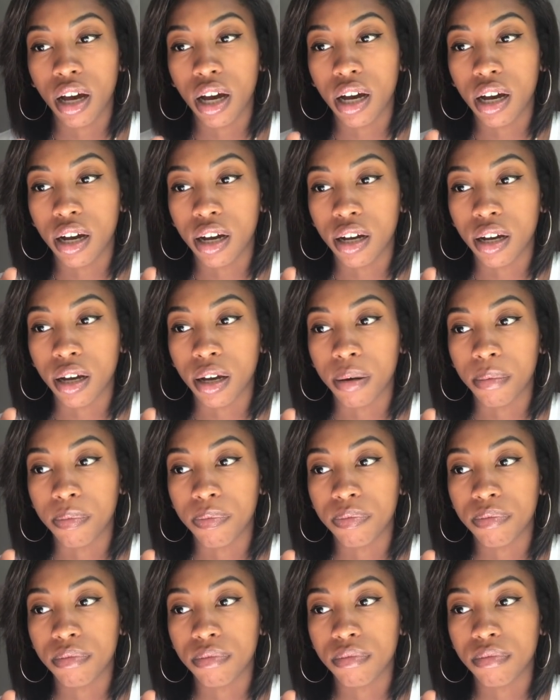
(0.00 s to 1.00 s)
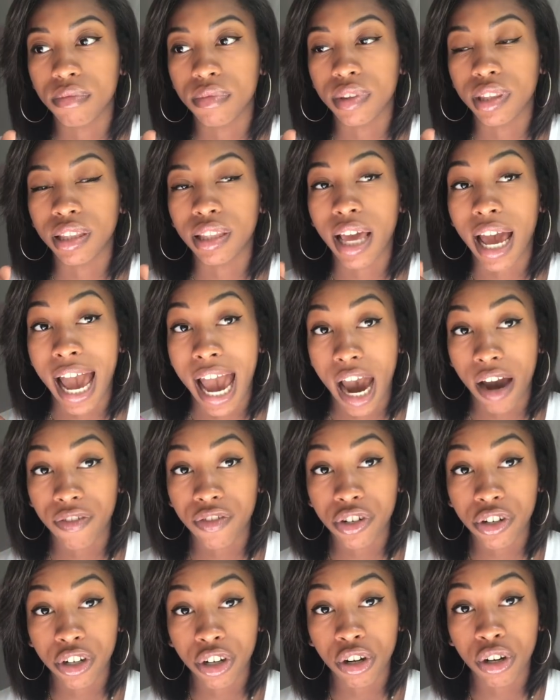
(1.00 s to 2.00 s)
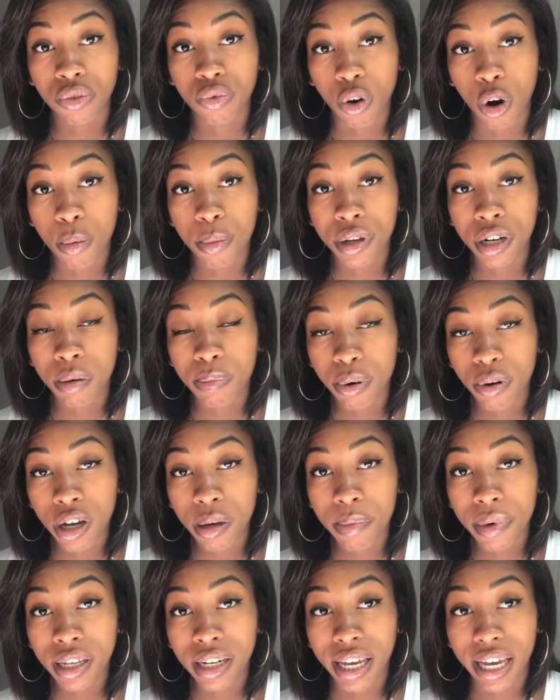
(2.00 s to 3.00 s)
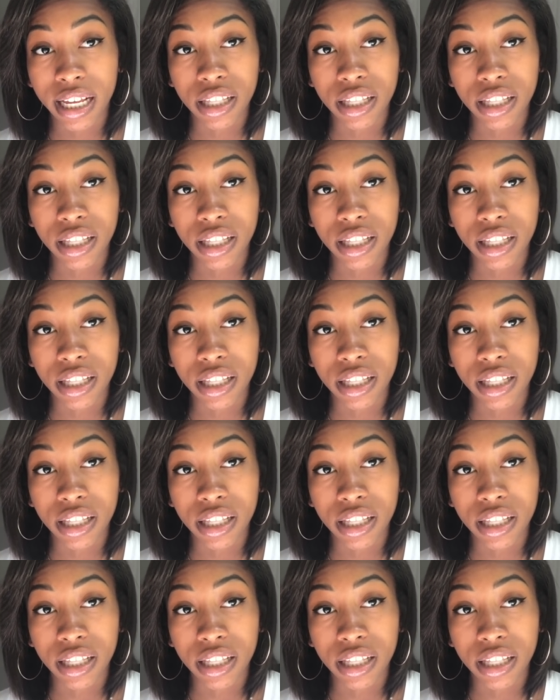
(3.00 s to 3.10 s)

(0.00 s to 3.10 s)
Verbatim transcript: Um, after your enrollment appointment,